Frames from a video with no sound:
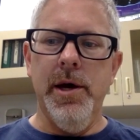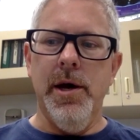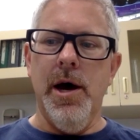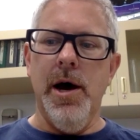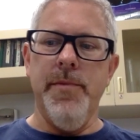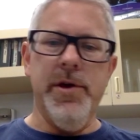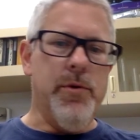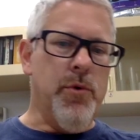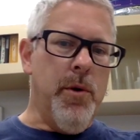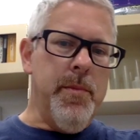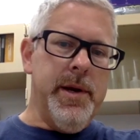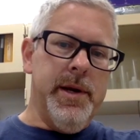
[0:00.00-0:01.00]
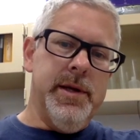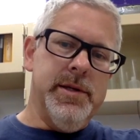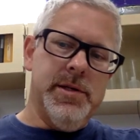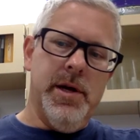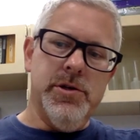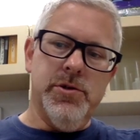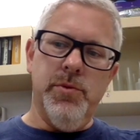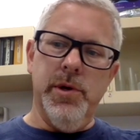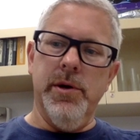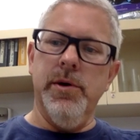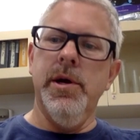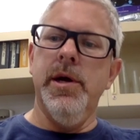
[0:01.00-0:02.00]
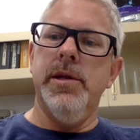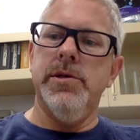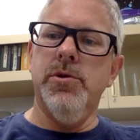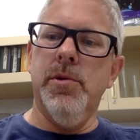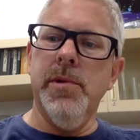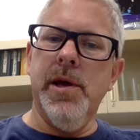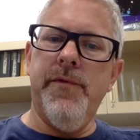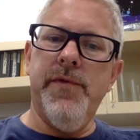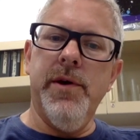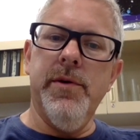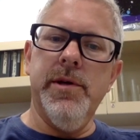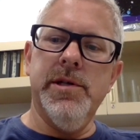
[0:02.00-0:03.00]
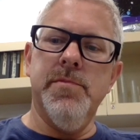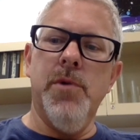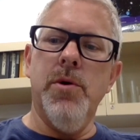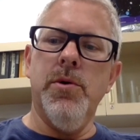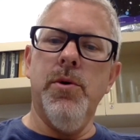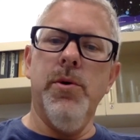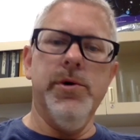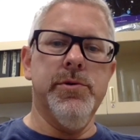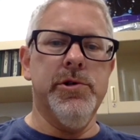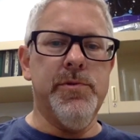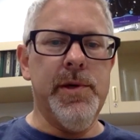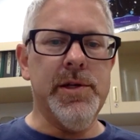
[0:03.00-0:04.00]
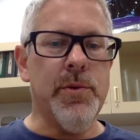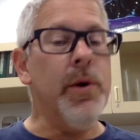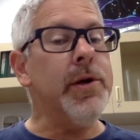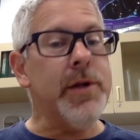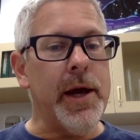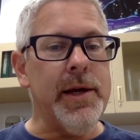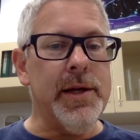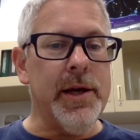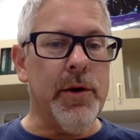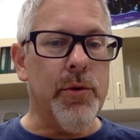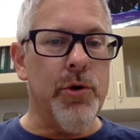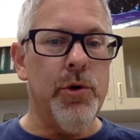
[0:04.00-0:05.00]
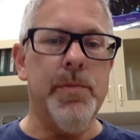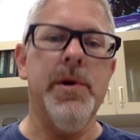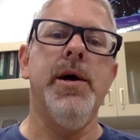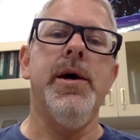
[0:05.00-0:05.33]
The enrollment is such where it's normally a fairly small course, which means we're a tight-knit group.